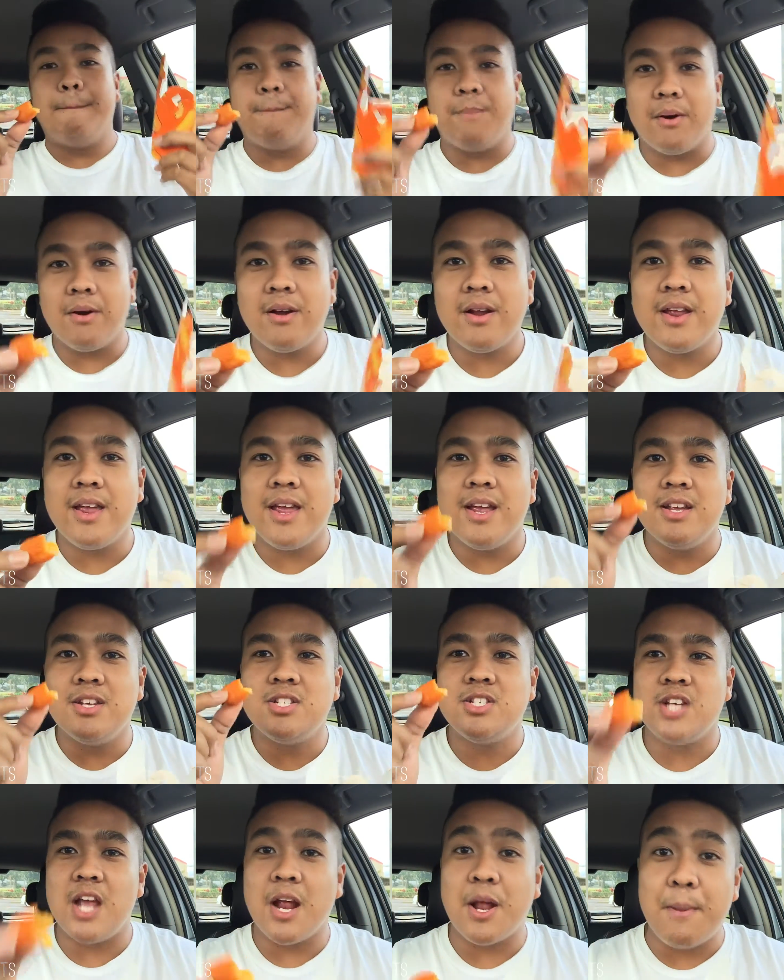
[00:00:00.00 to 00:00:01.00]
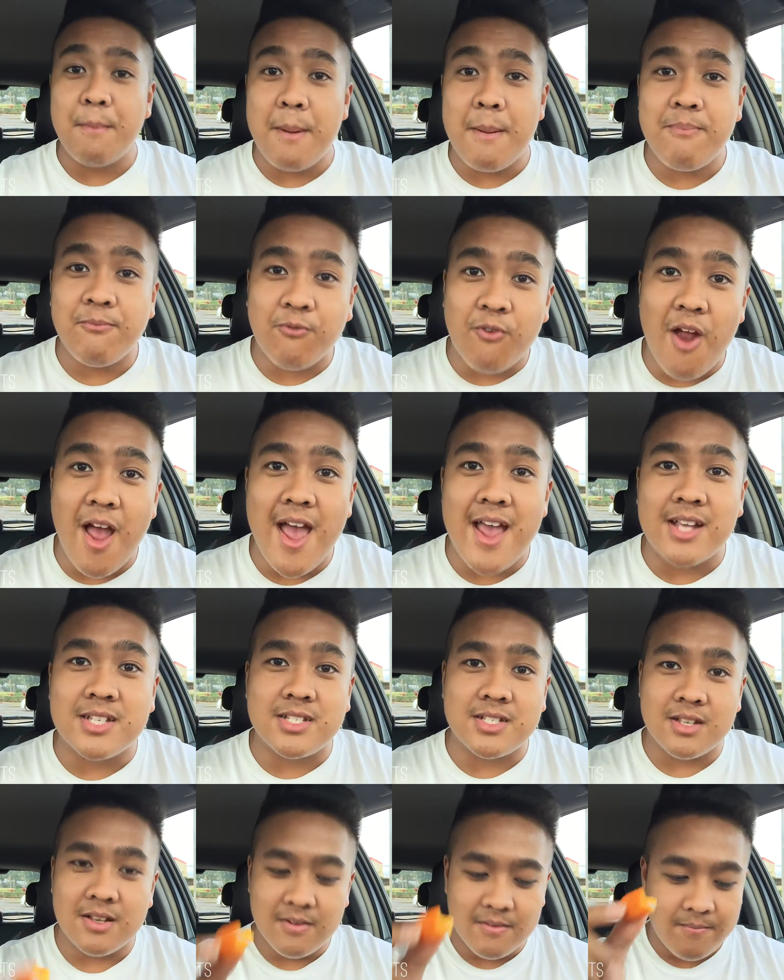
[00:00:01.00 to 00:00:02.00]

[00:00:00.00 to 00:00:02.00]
Burger King Shake 'em Up Fries.